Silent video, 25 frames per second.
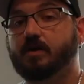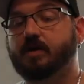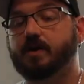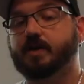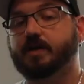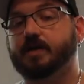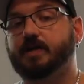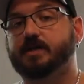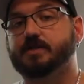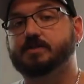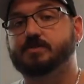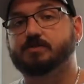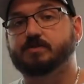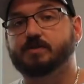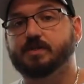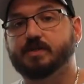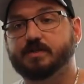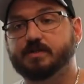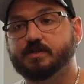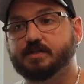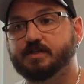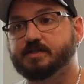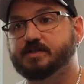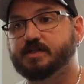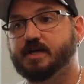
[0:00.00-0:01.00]
Alright guys, so
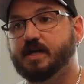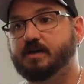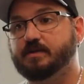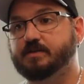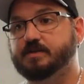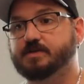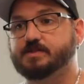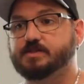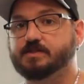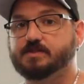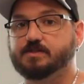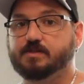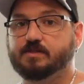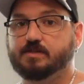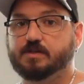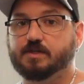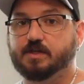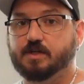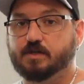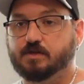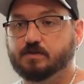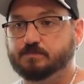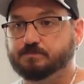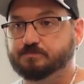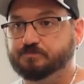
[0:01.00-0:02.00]
here's how this is going to
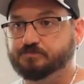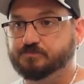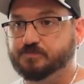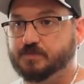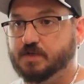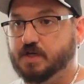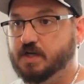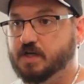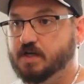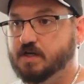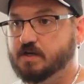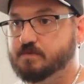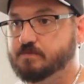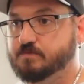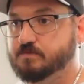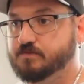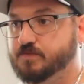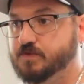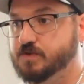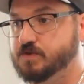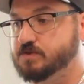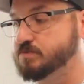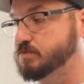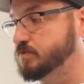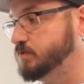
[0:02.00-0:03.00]
go.
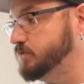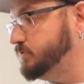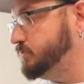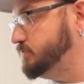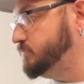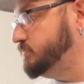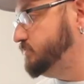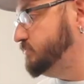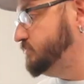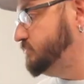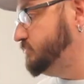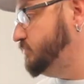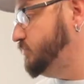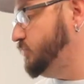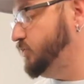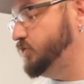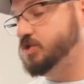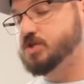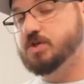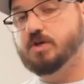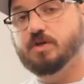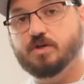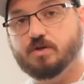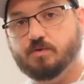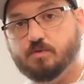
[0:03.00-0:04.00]
First we'll
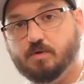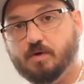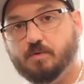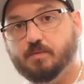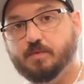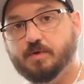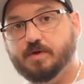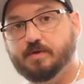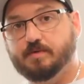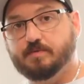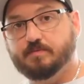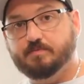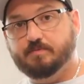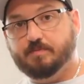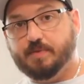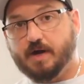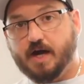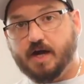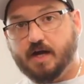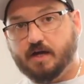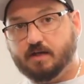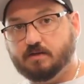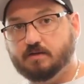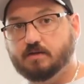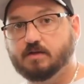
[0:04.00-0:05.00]
show you what we
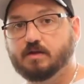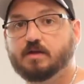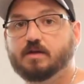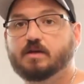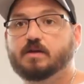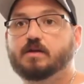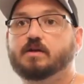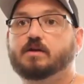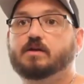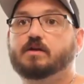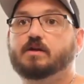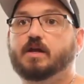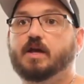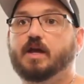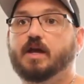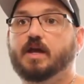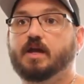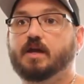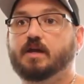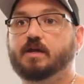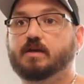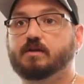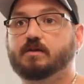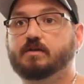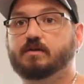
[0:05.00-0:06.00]
bought
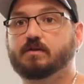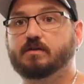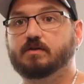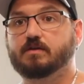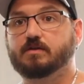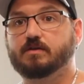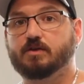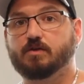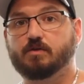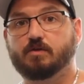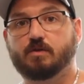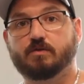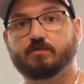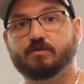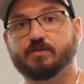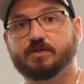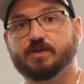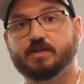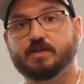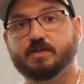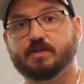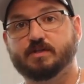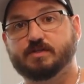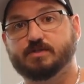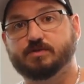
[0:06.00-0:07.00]
and go over
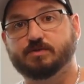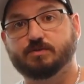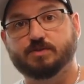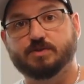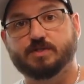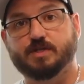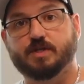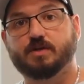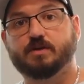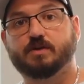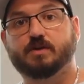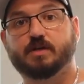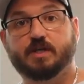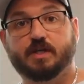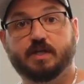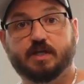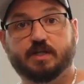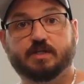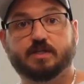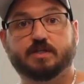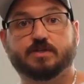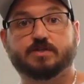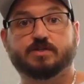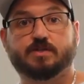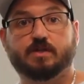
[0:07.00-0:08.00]
the tools that you're going to
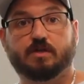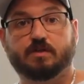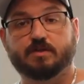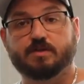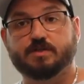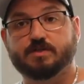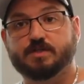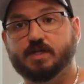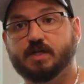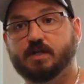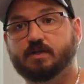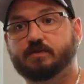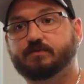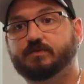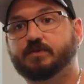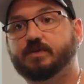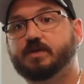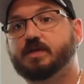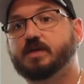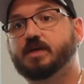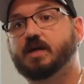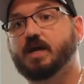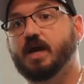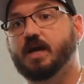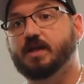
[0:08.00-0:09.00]
need to install it yourself,
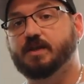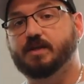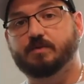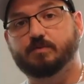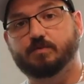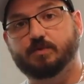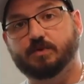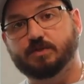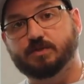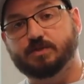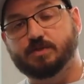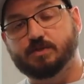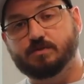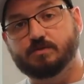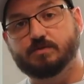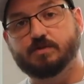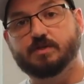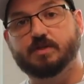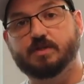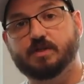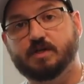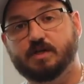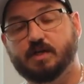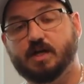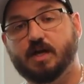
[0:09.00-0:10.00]
and then we'll do
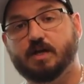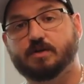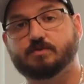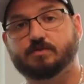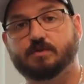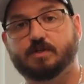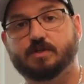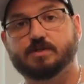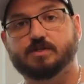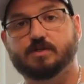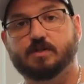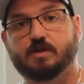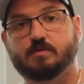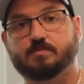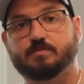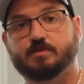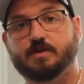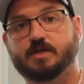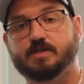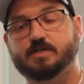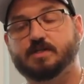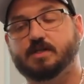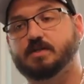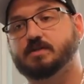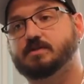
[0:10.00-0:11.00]
the actual install
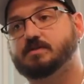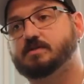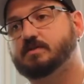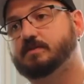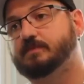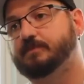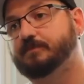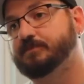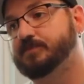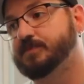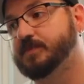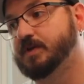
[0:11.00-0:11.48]
process.